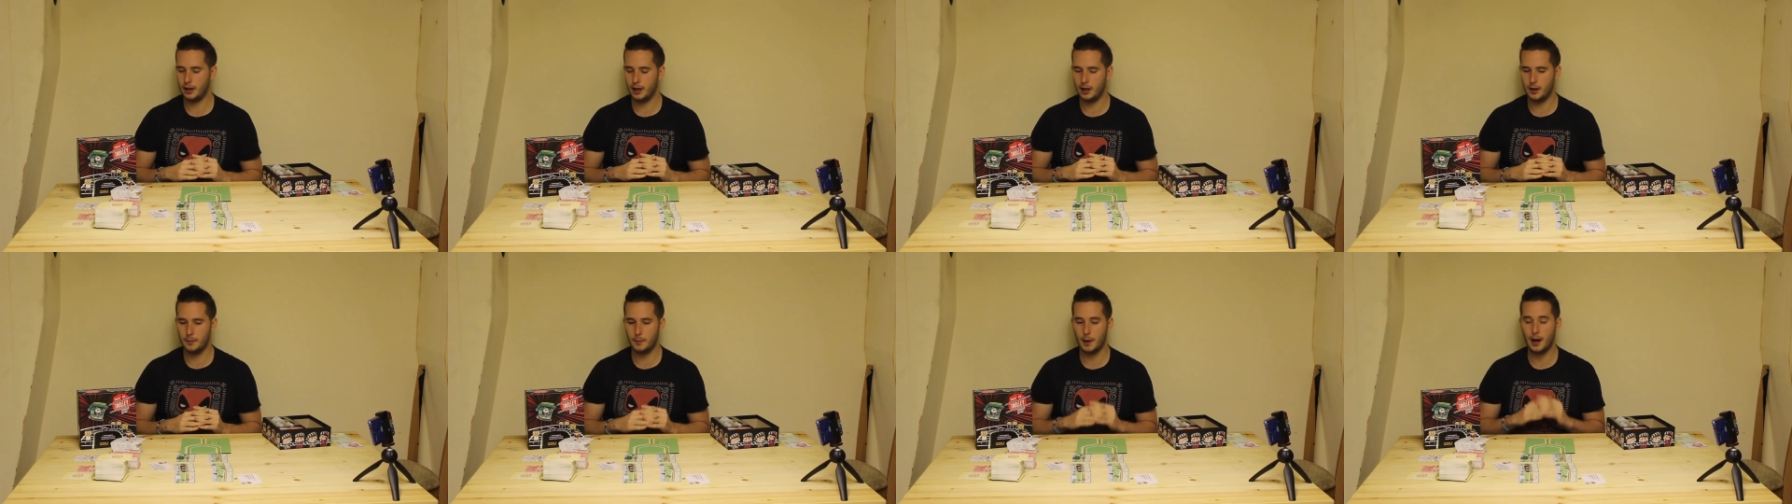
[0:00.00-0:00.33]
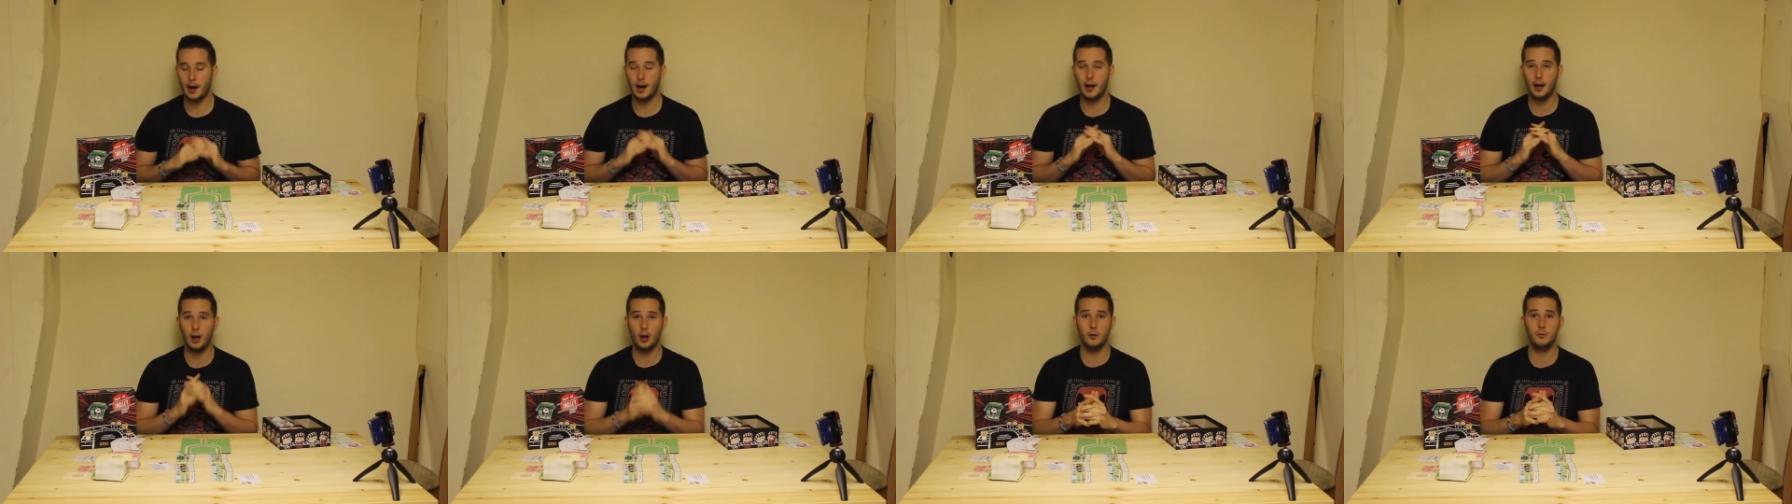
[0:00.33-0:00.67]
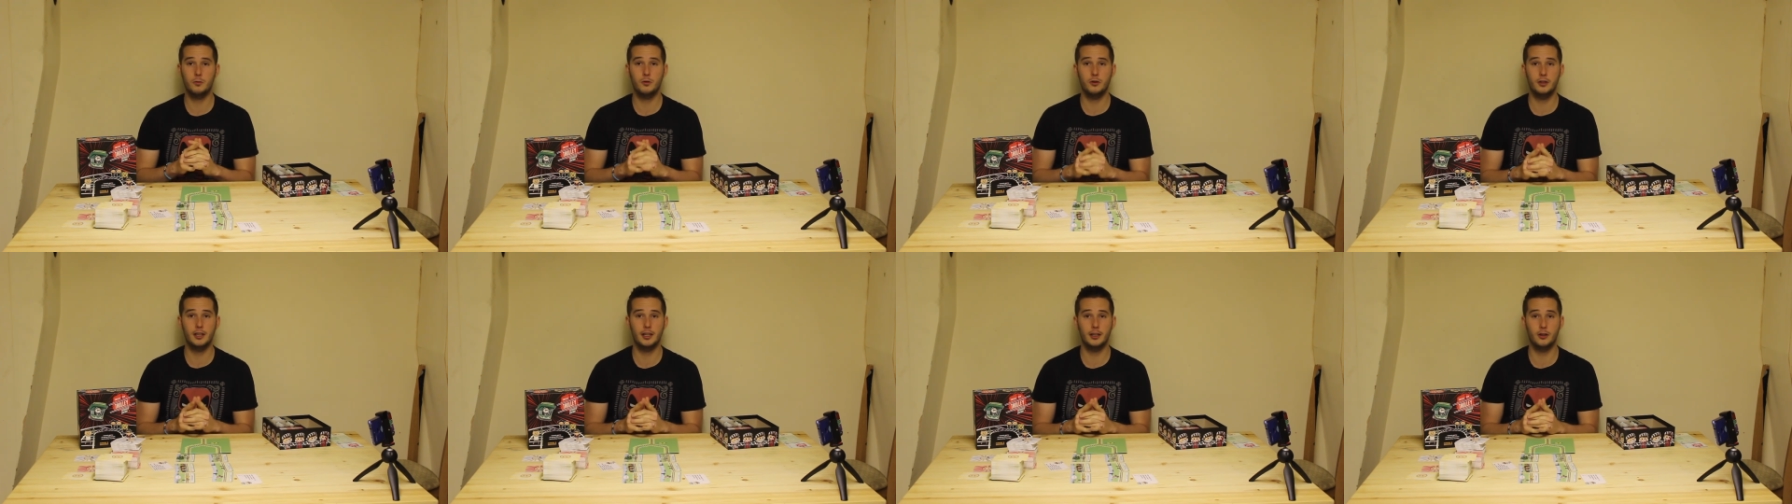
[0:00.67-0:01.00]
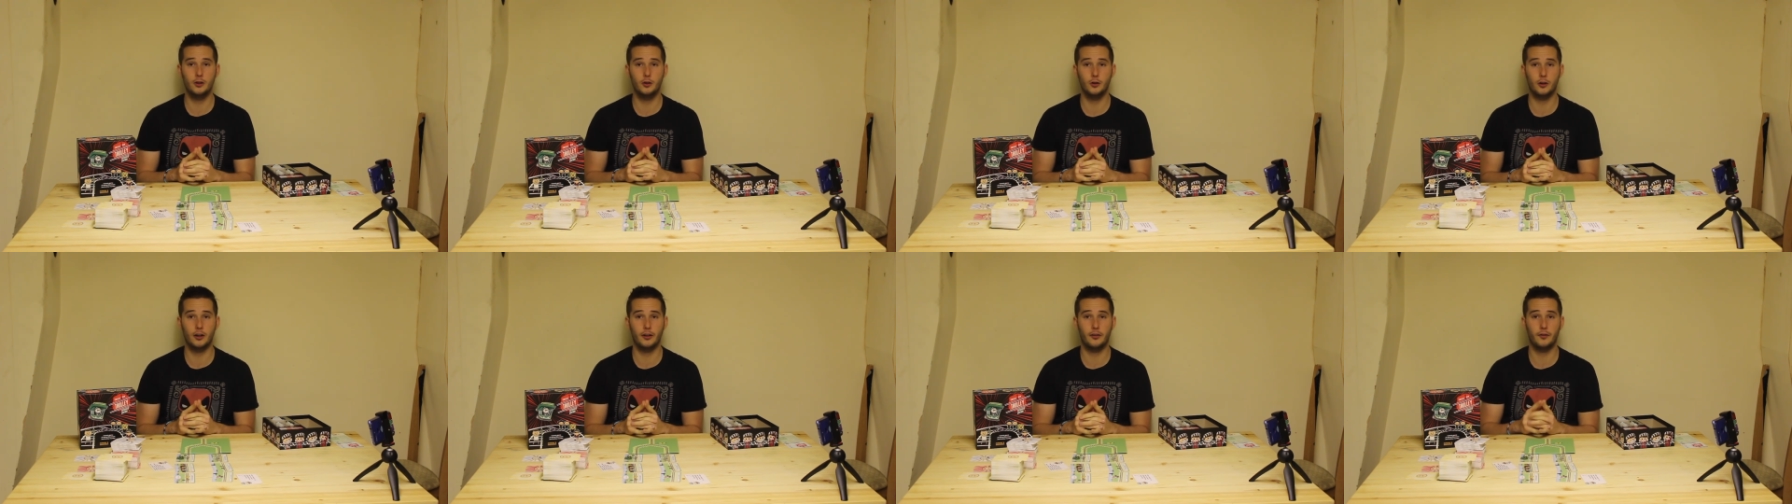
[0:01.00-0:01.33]
I hope you did
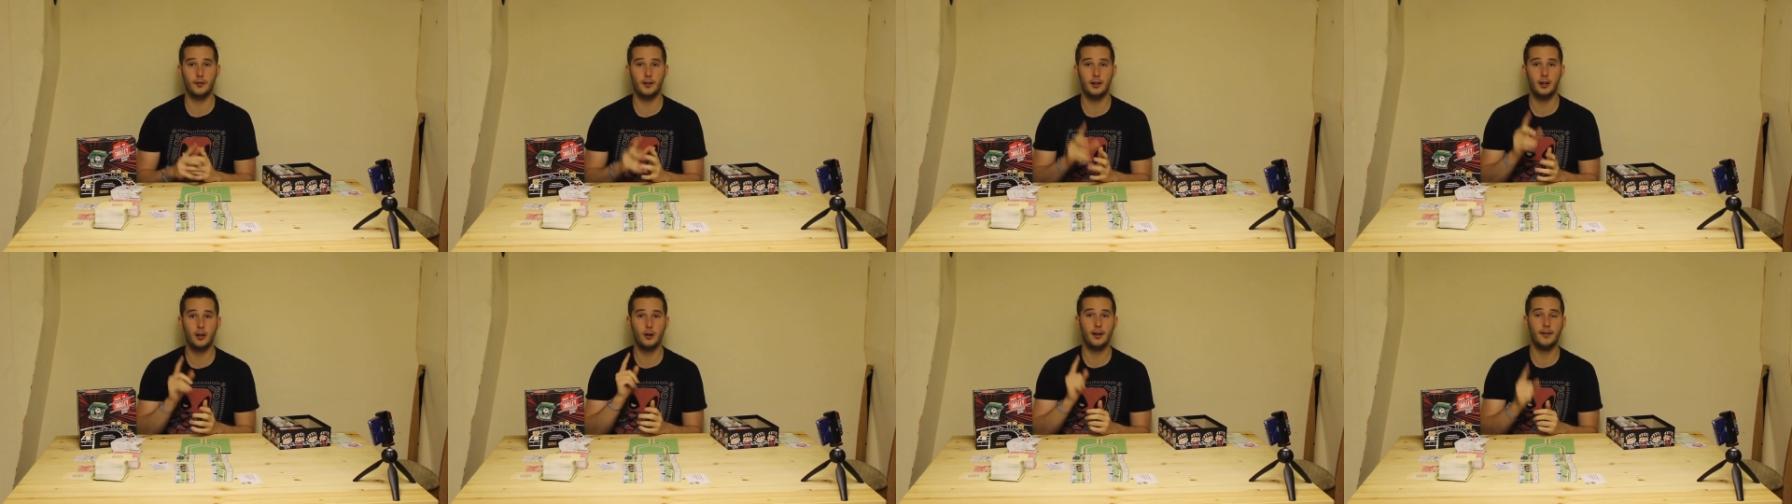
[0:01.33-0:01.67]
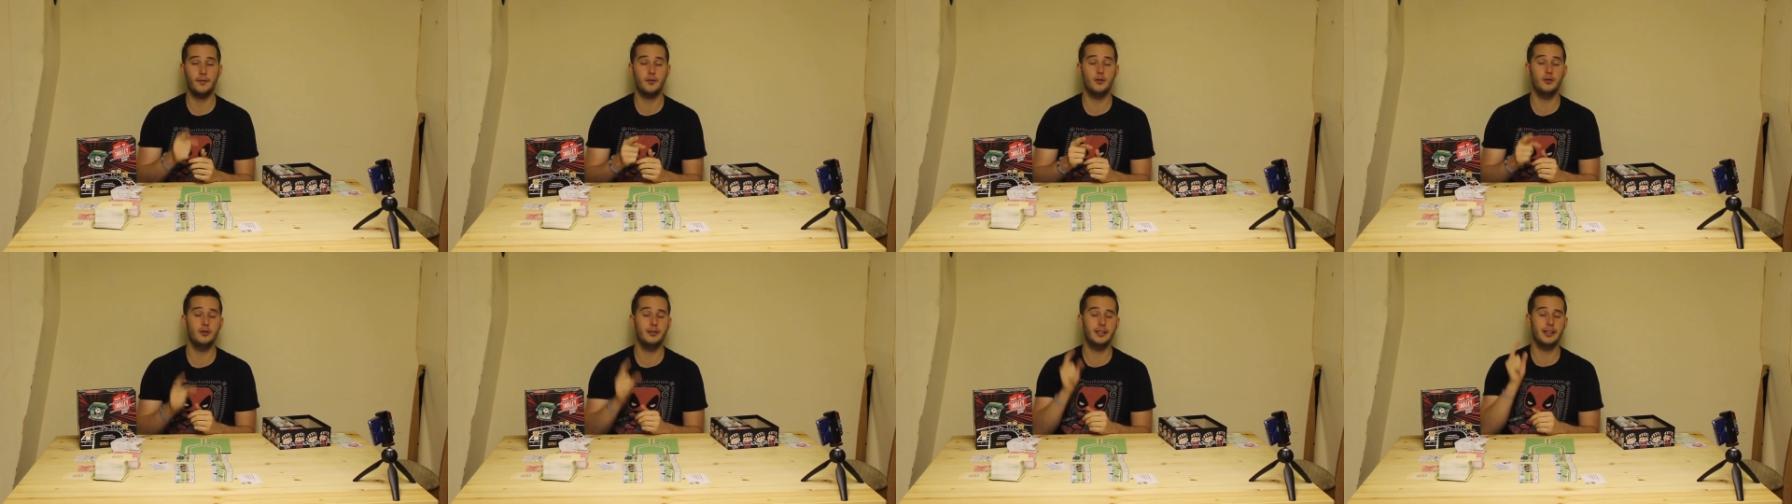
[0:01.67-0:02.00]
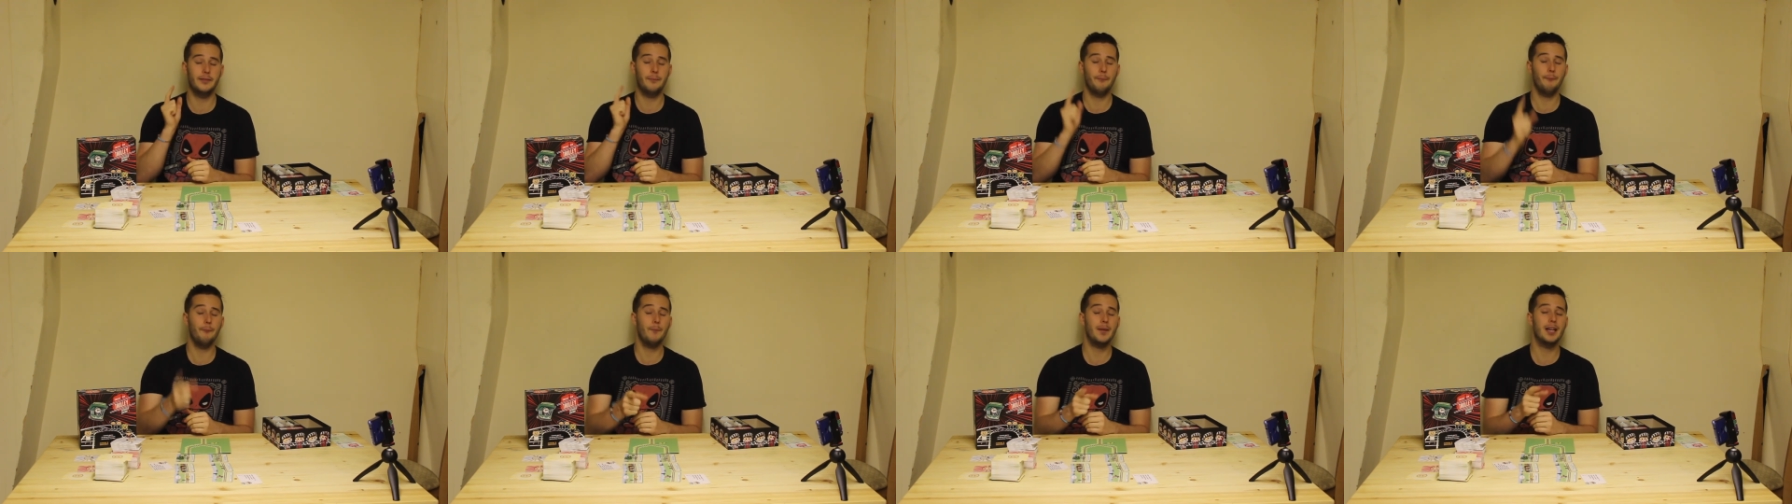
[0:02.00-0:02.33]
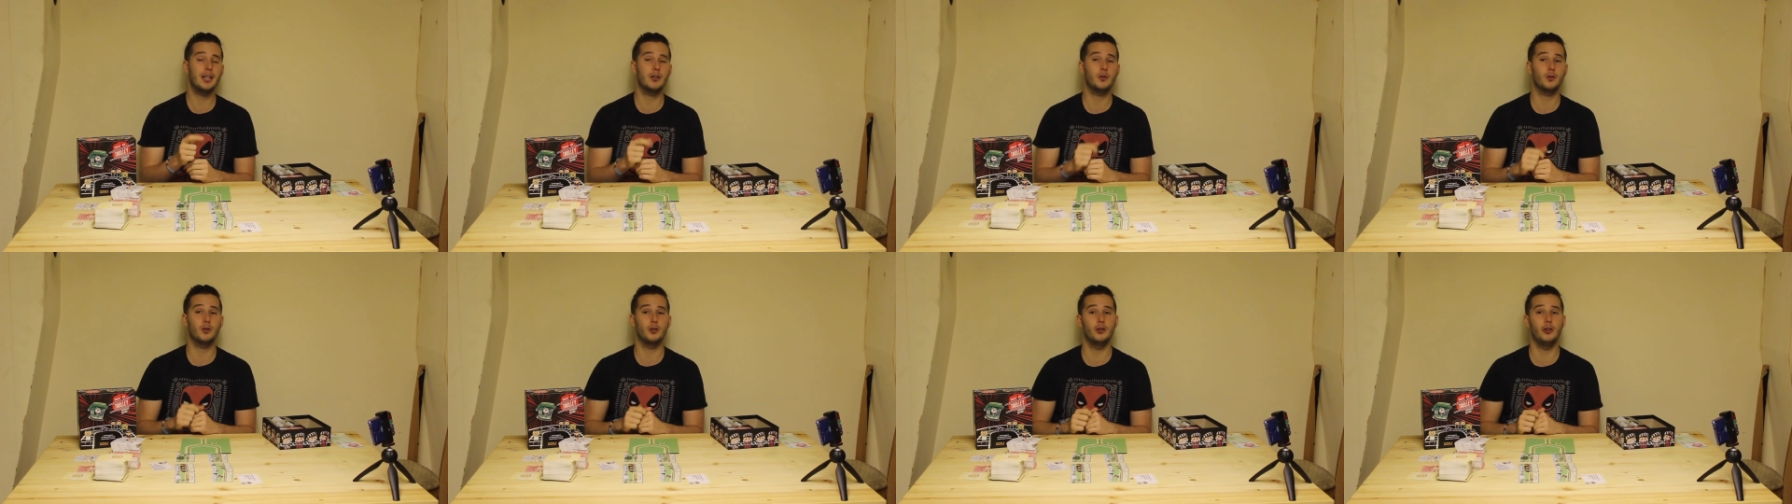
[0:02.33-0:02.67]
enjoy this video. If you did,
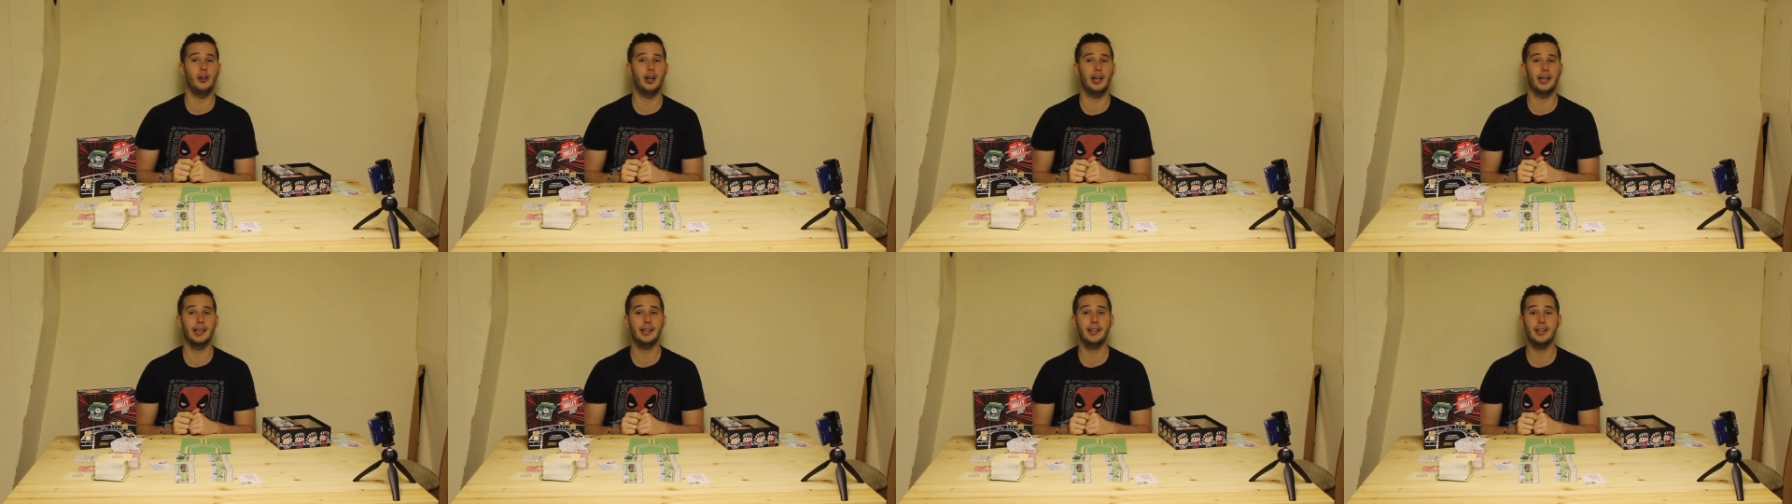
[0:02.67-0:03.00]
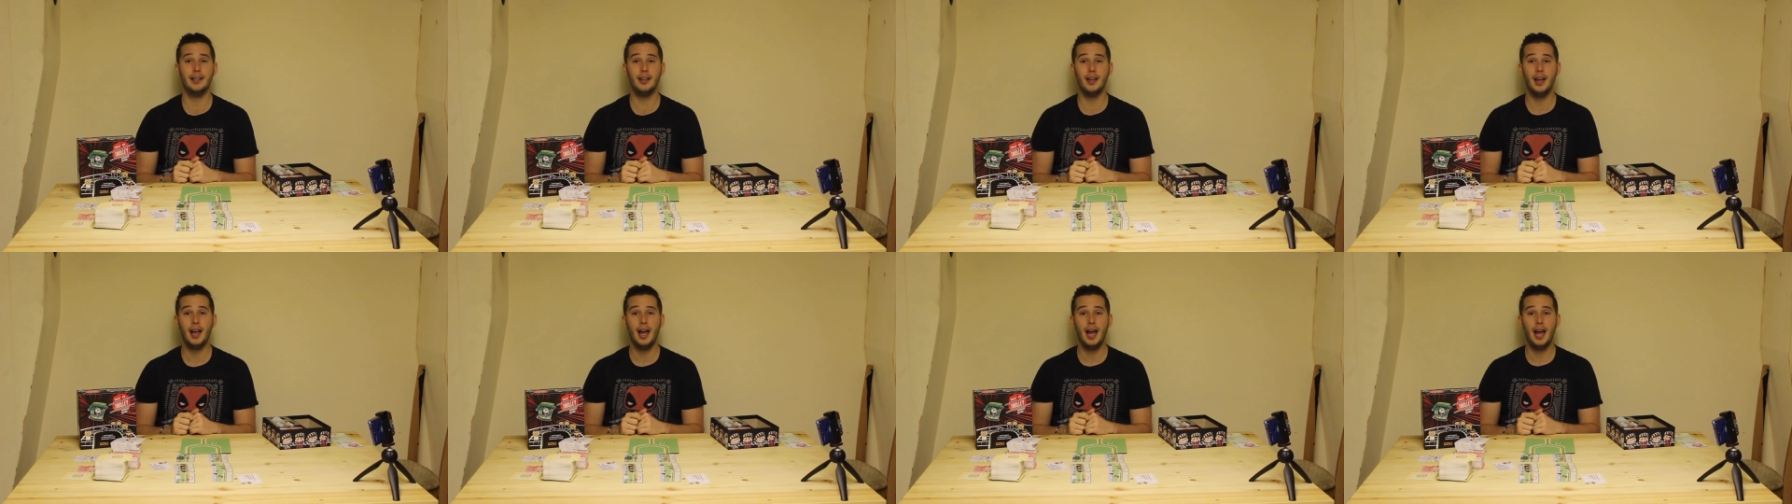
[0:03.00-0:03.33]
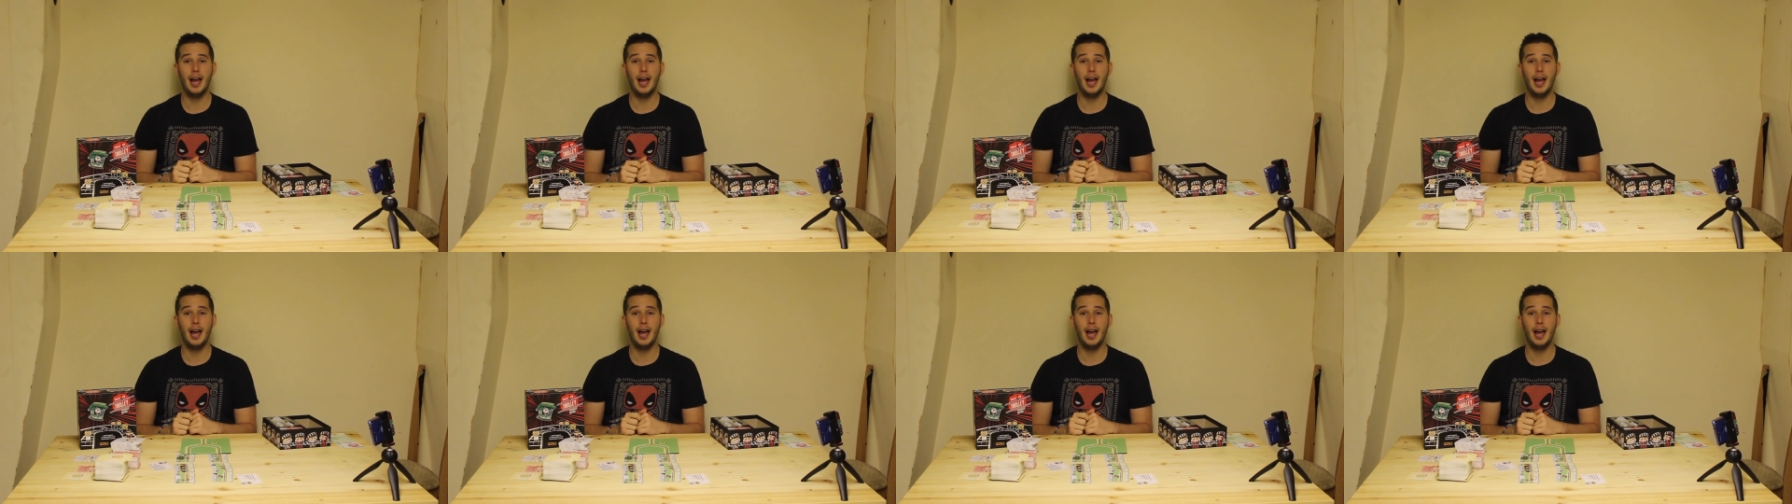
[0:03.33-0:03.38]
make sure you like it,